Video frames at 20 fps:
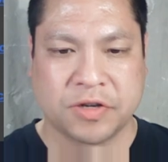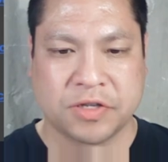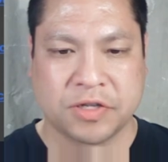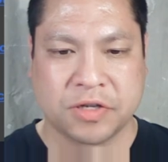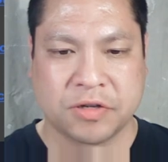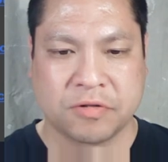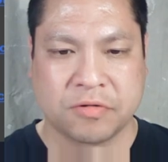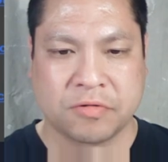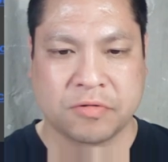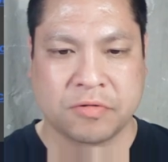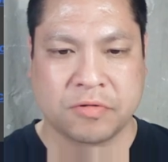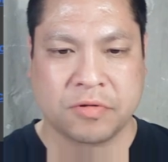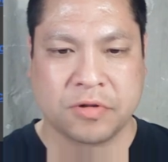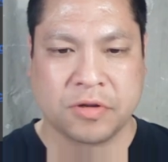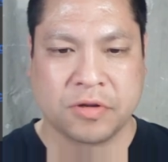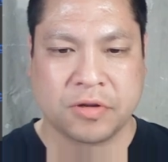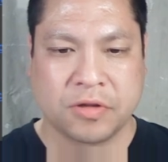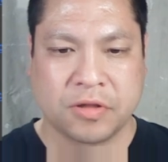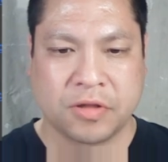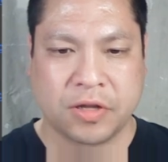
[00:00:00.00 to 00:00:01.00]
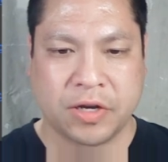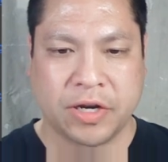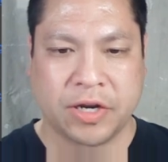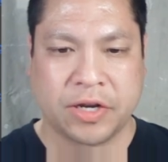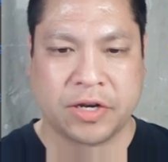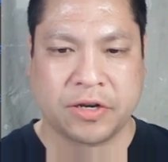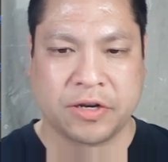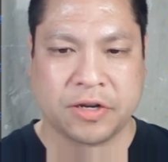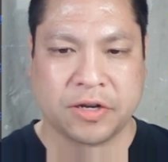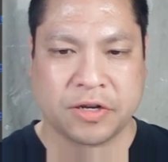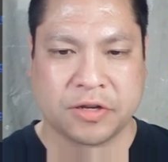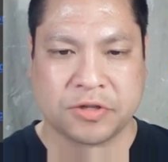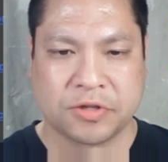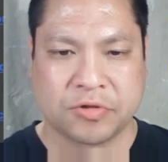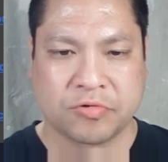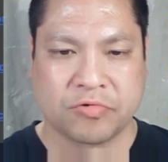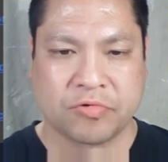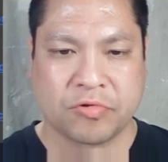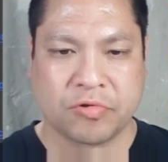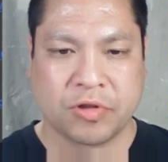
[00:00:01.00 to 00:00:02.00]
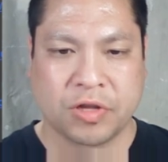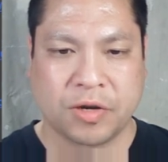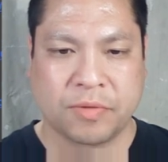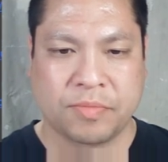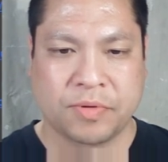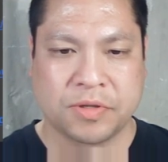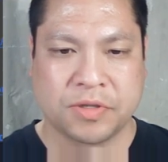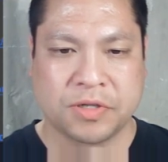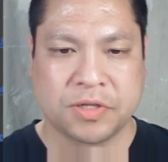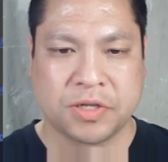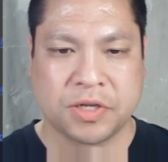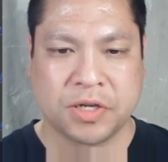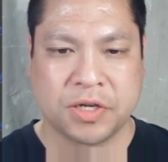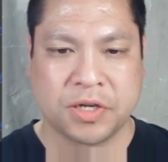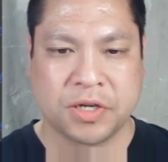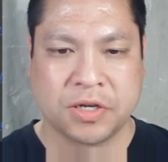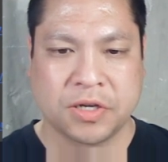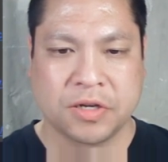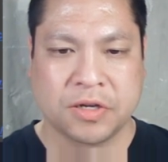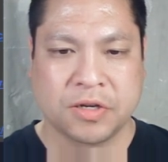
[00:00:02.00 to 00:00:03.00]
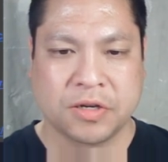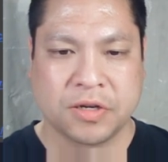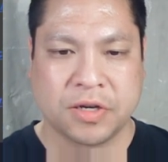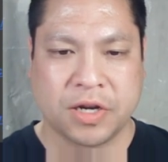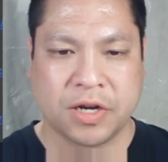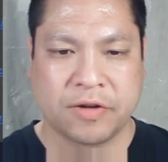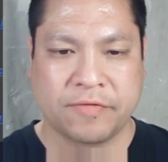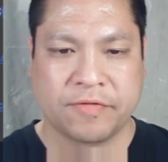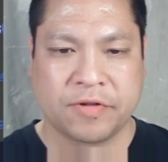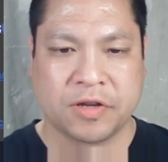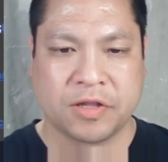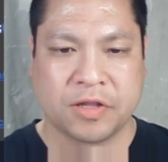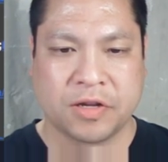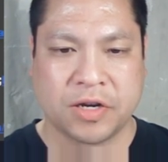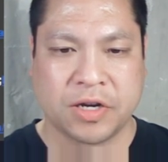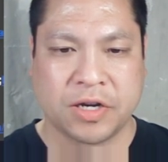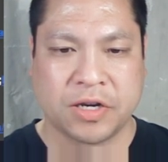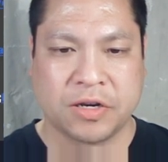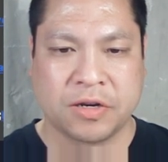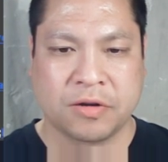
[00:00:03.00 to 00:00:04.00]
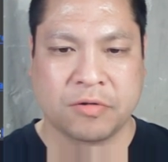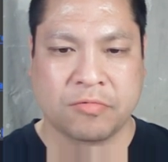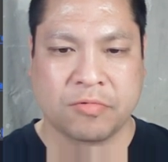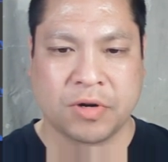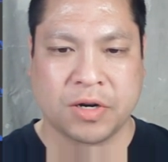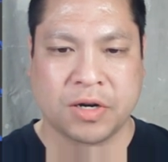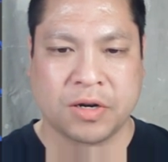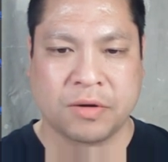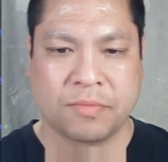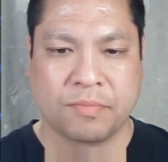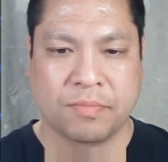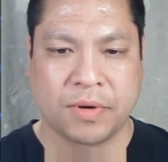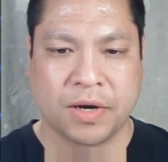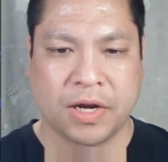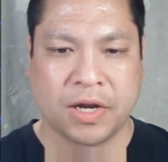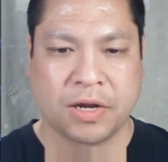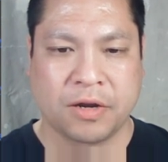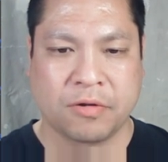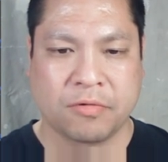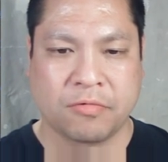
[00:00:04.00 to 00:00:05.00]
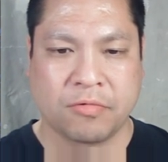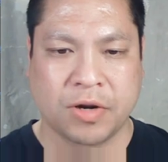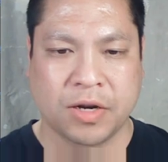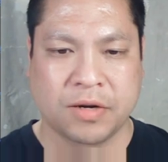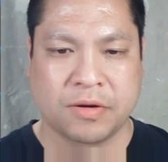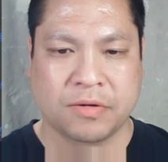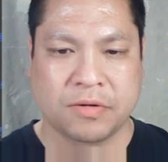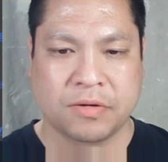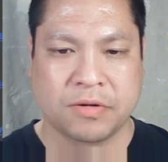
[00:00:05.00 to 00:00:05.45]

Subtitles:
single line. I can scroll up and see every line one by one.